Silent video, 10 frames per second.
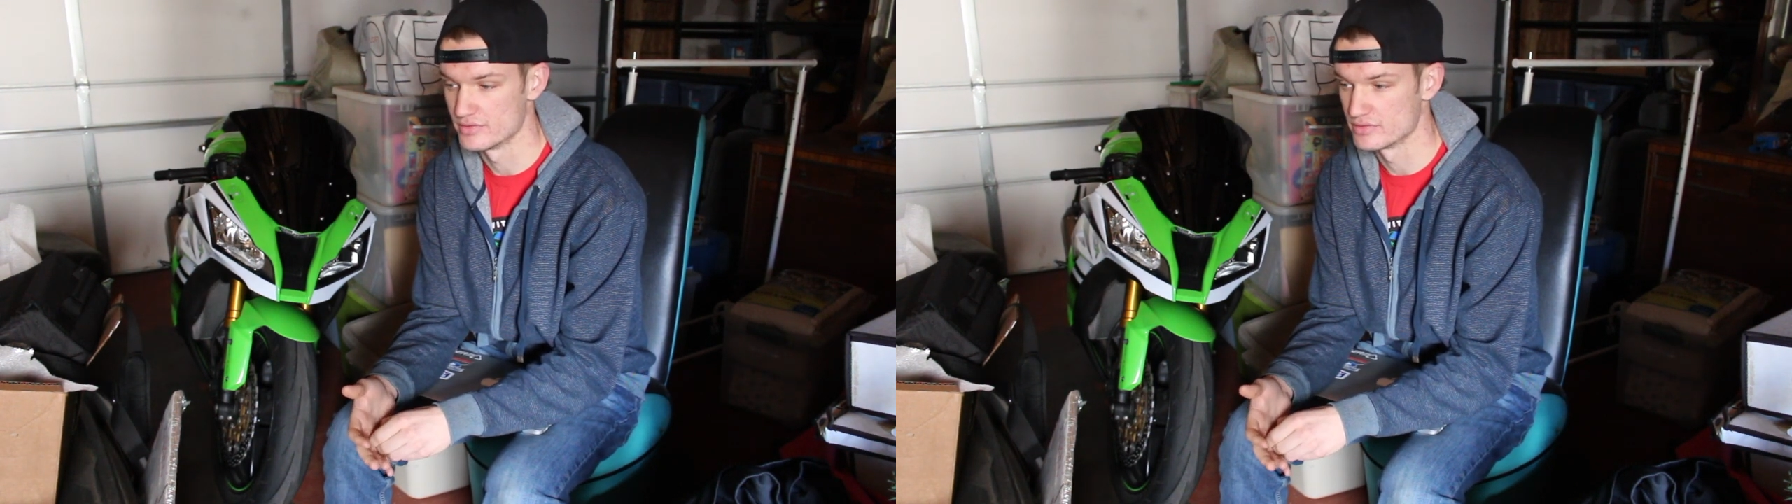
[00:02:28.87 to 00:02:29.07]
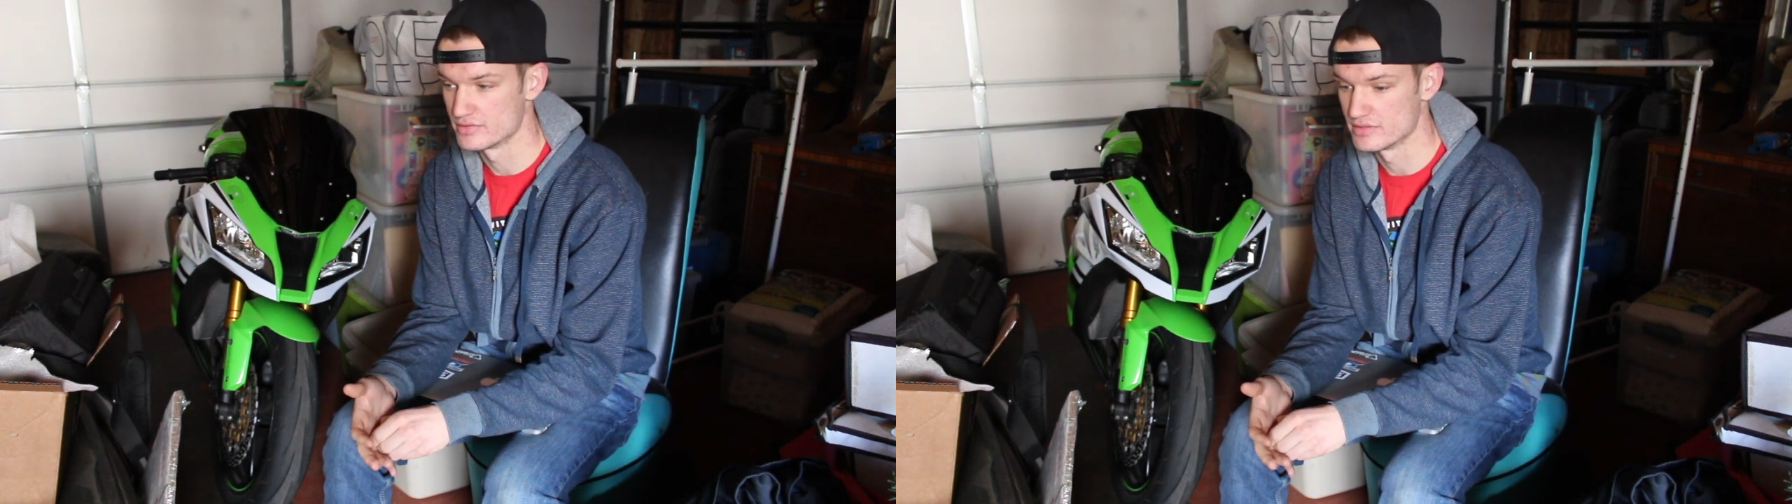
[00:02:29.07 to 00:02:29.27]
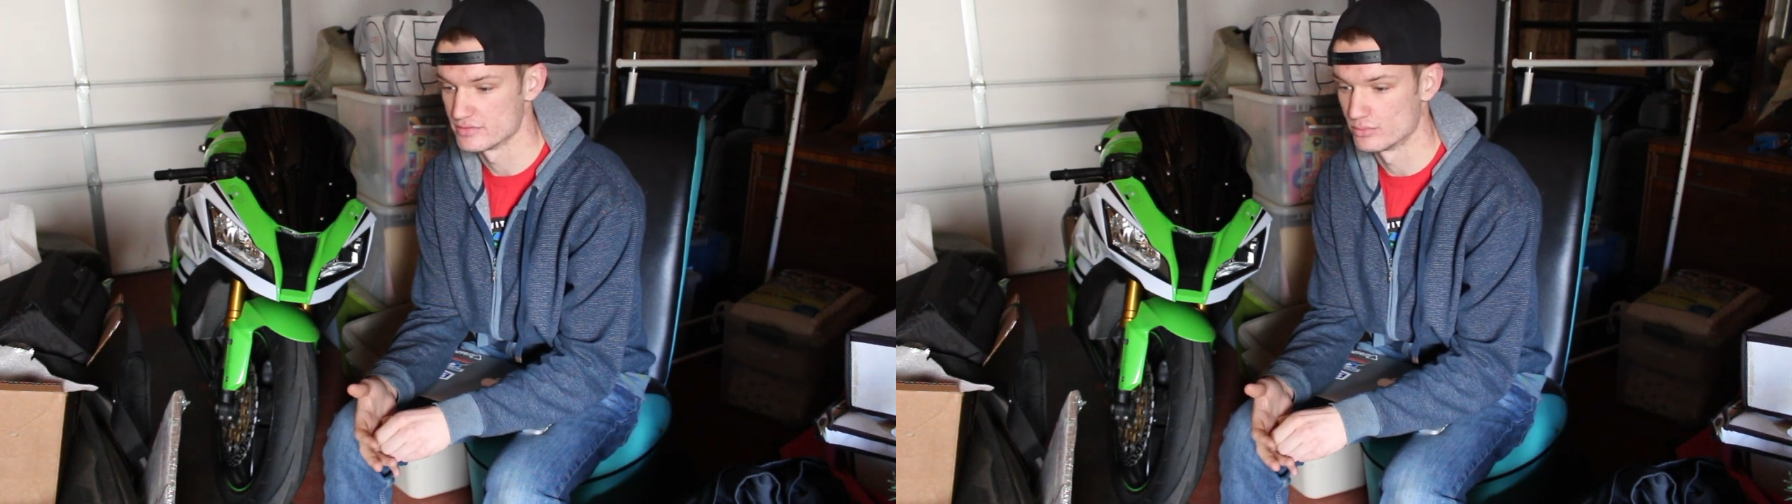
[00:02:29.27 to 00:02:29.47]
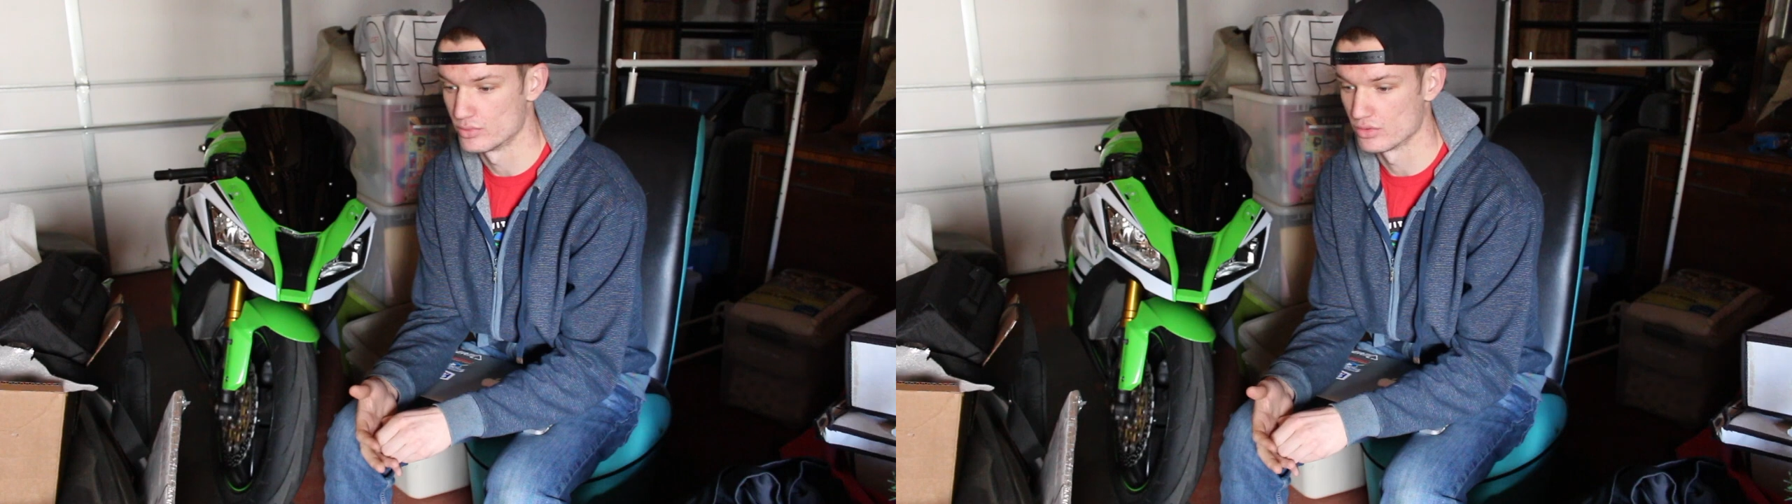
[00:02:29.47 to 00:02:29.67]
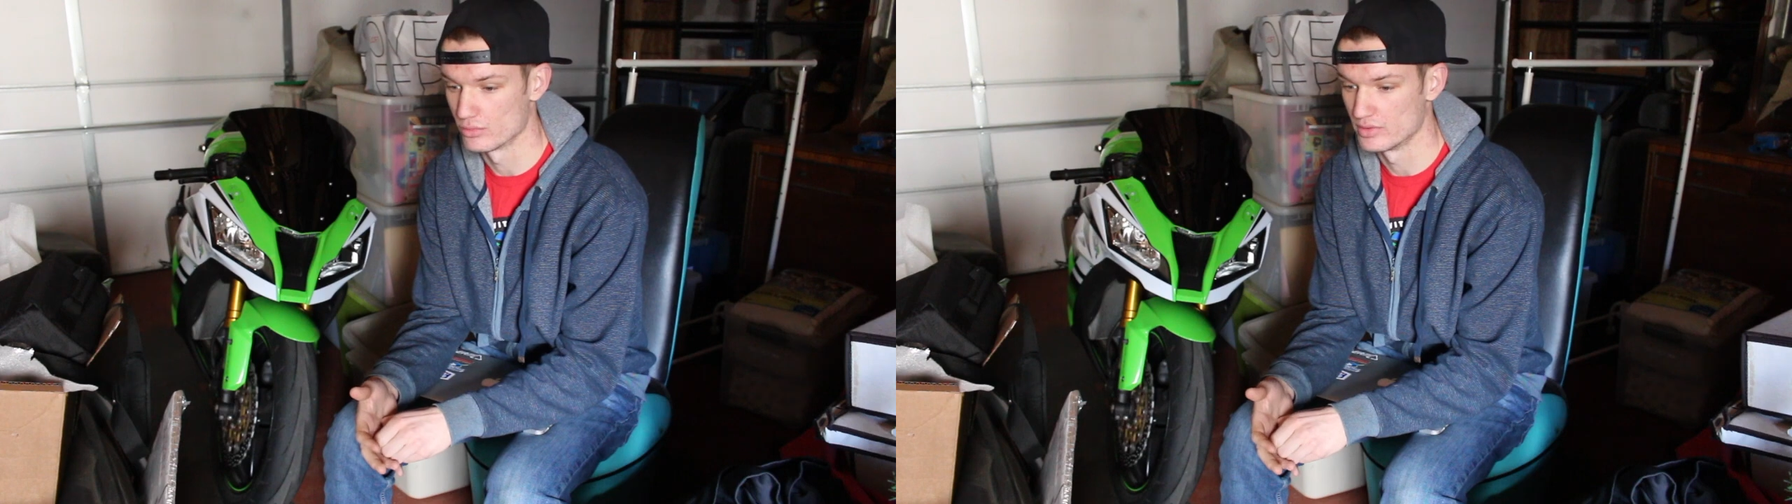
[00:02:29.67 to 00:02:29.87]
is
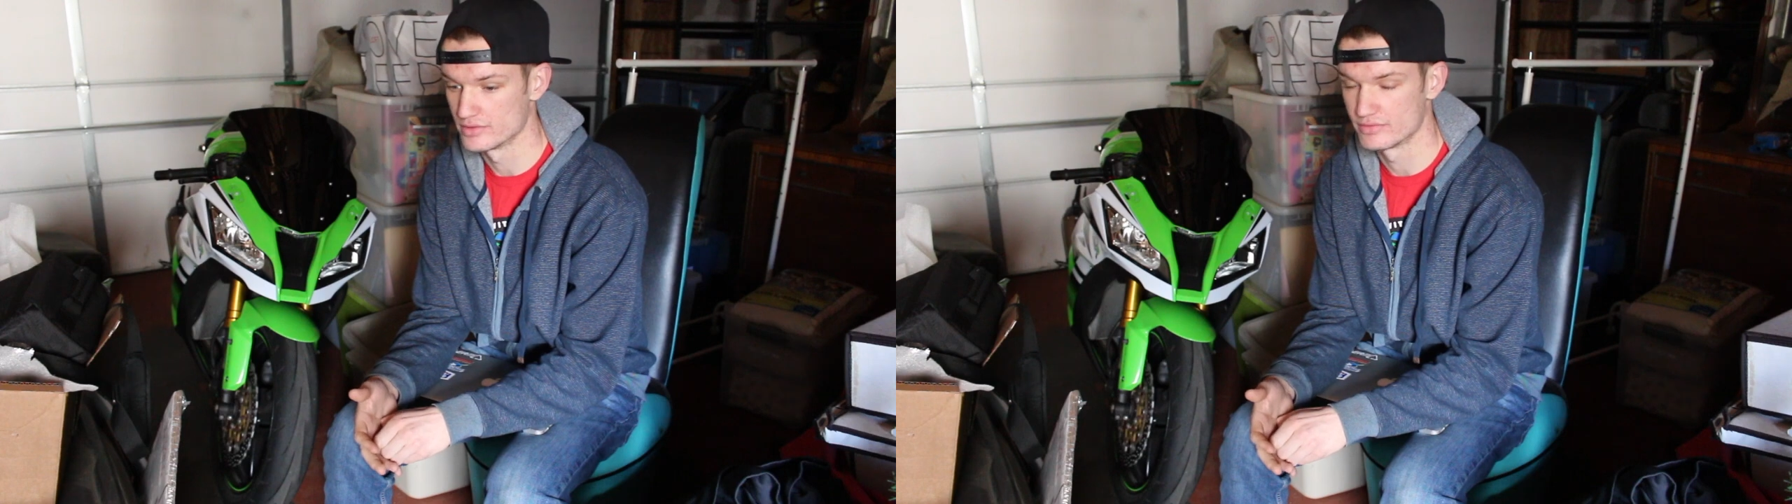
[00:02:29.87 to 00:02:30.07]
more what the